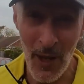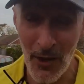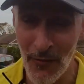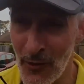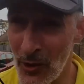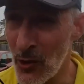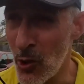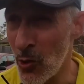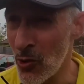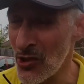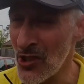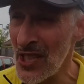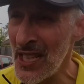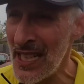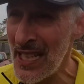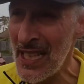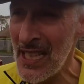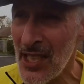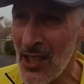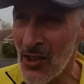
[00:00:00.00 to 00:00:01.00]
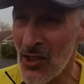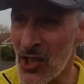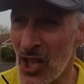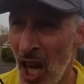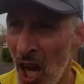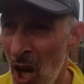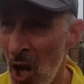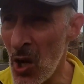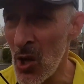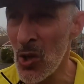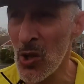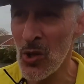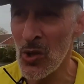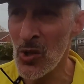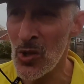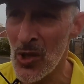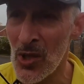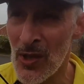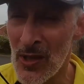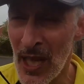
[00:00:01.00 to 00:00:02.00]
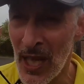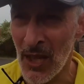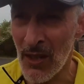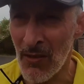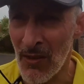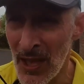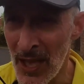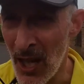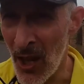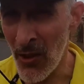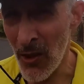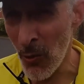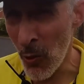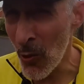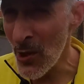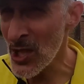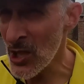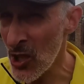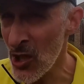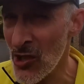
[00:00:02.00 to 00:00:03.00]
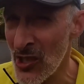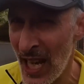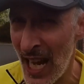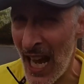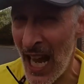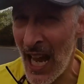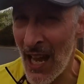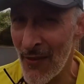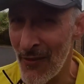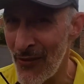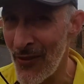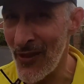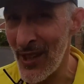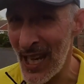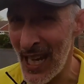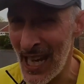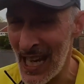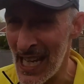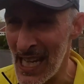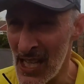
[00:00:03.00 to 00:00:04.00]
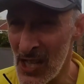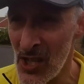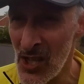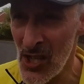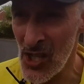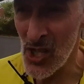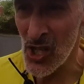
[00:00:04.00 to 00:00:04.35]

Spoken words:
marathon, of course. So they're always good to have in